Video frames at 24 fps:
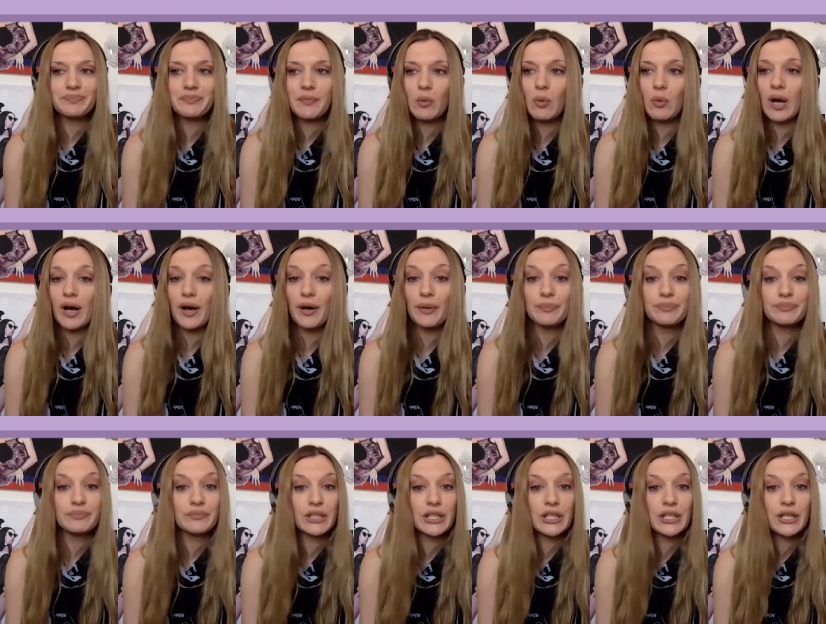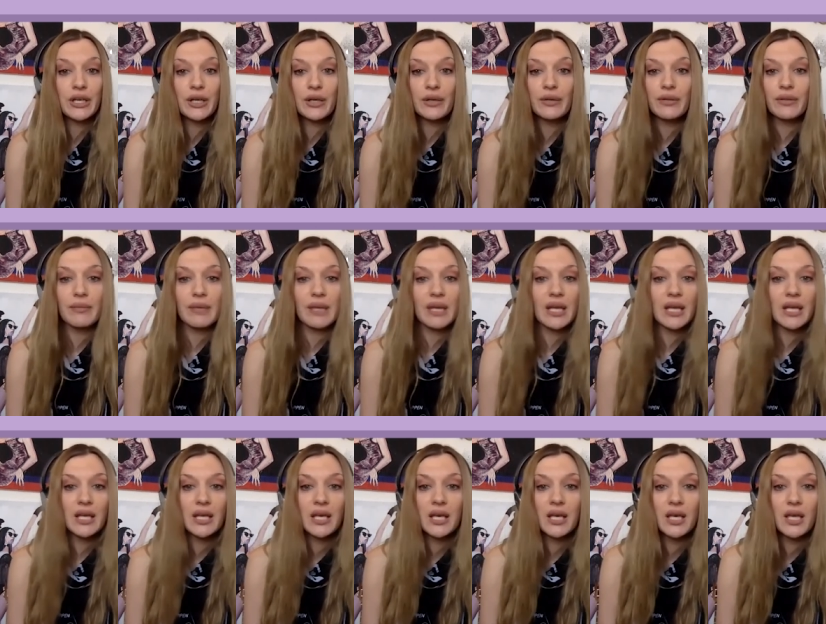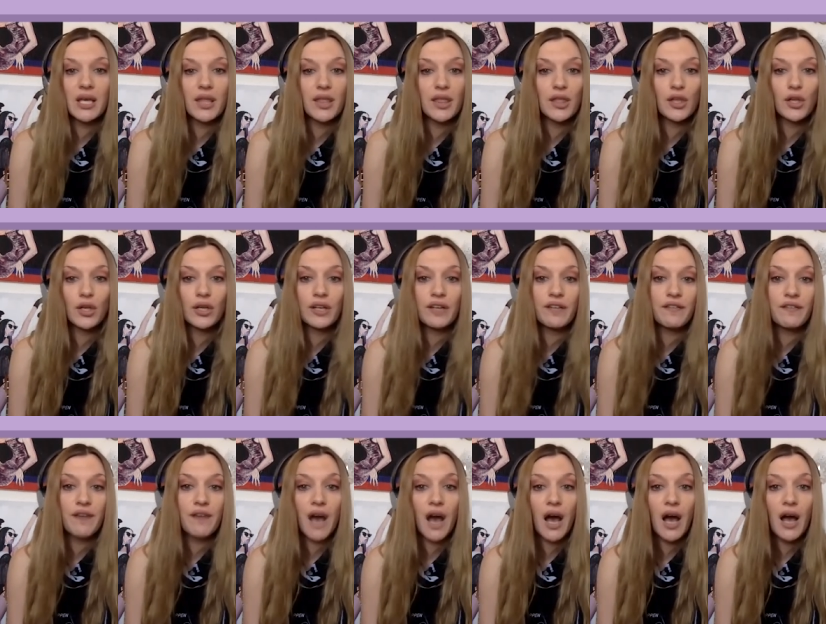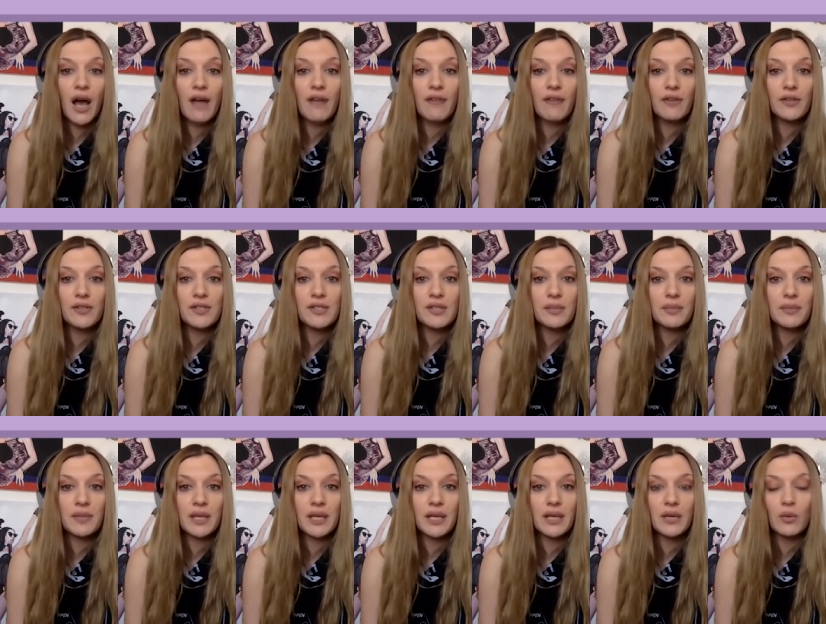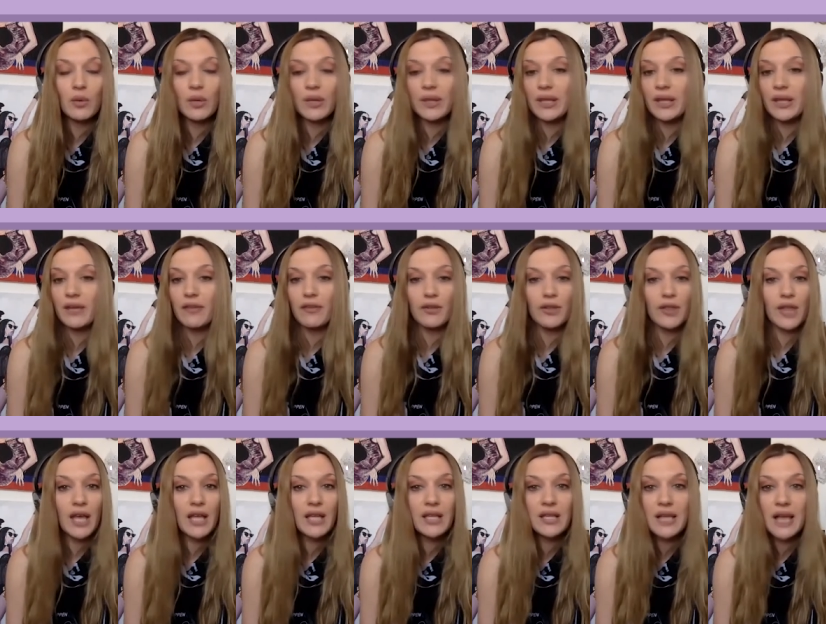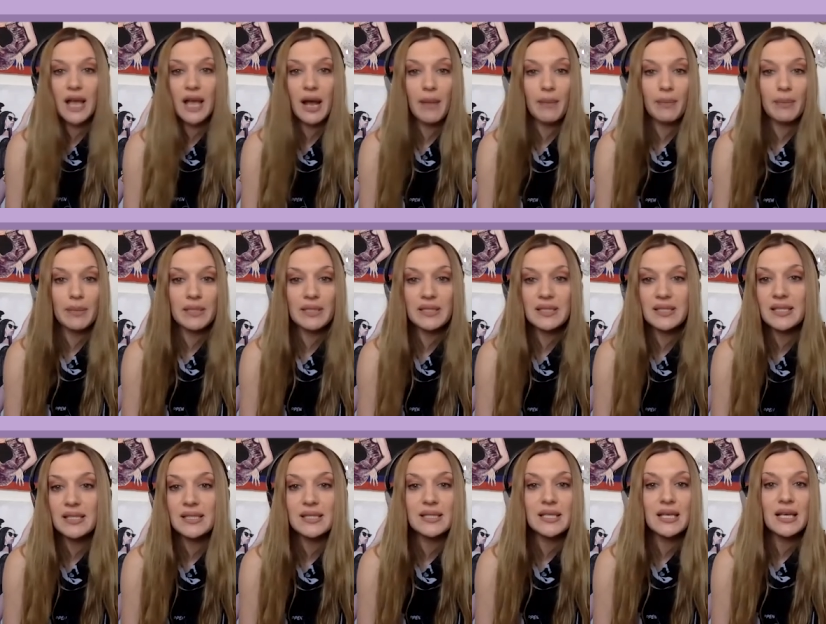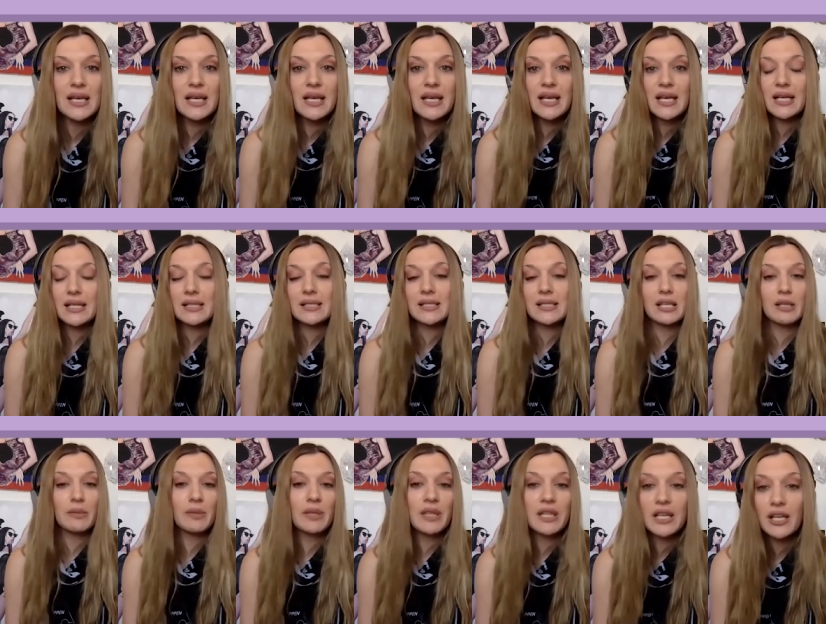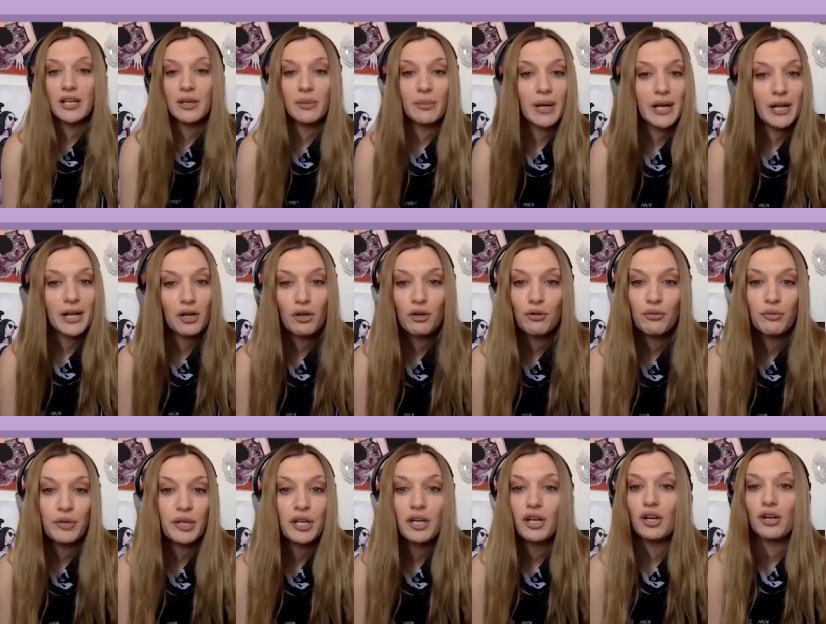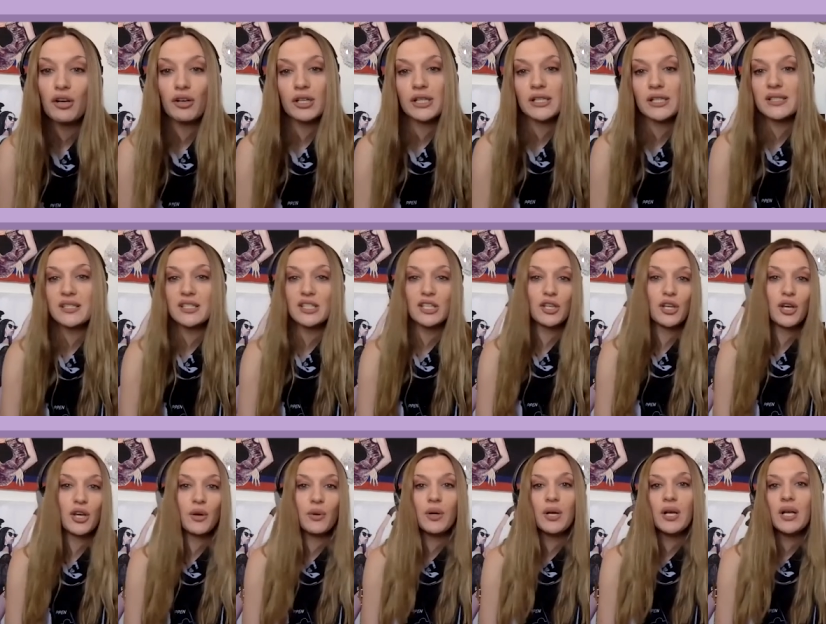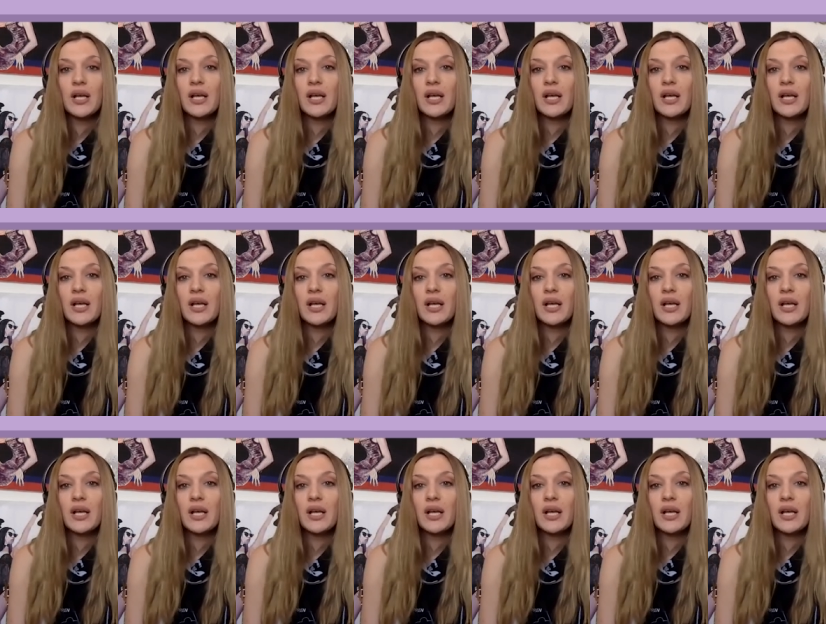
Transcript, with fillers: well you know the minute you hit 35 or something whenever that happens it's it's going to be the end of my career or it's you know